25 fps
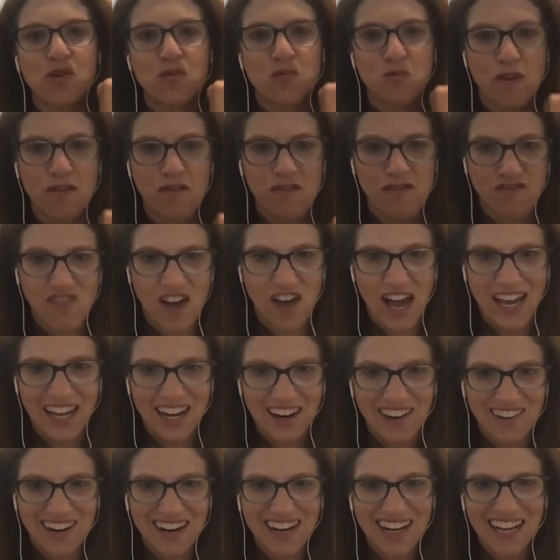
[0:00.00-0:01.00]
refine
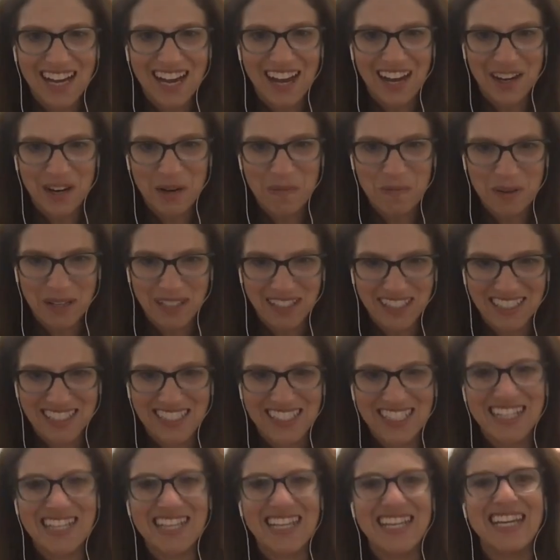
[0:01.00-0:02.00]
our
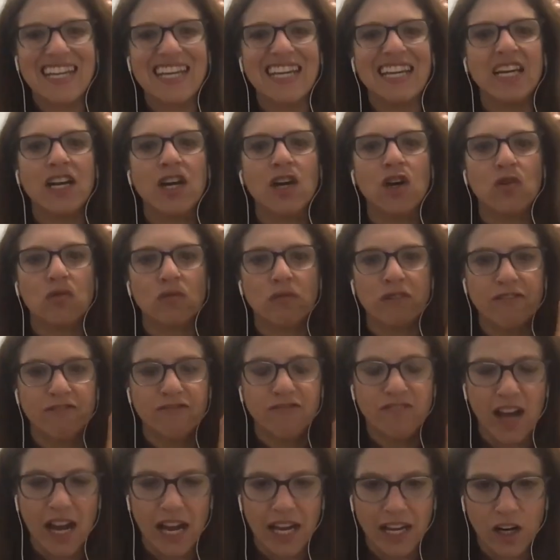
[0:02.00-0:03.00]
accountability,
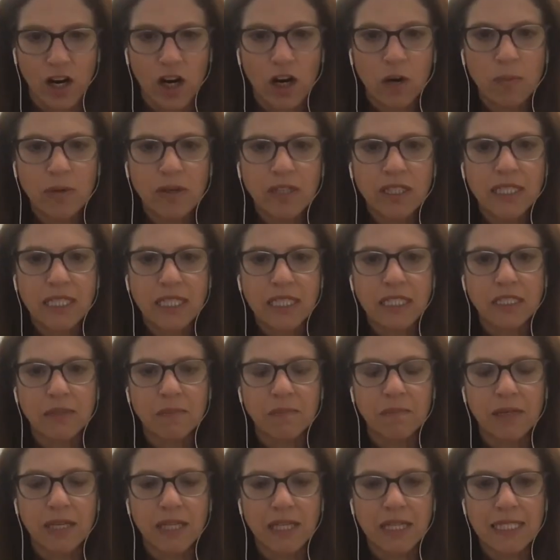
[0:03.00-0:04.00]
refine our
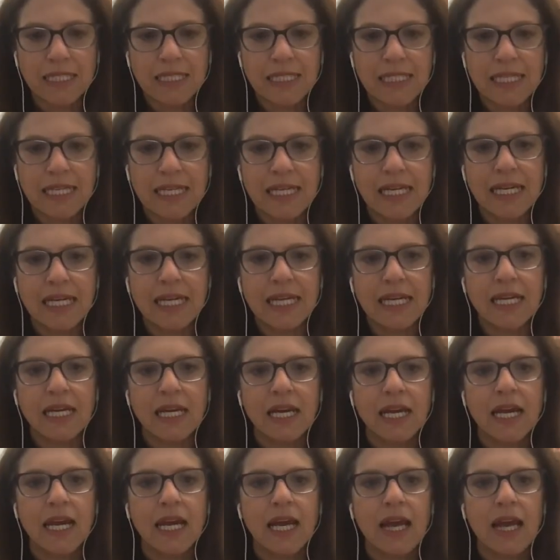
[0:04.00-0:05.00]
predictability,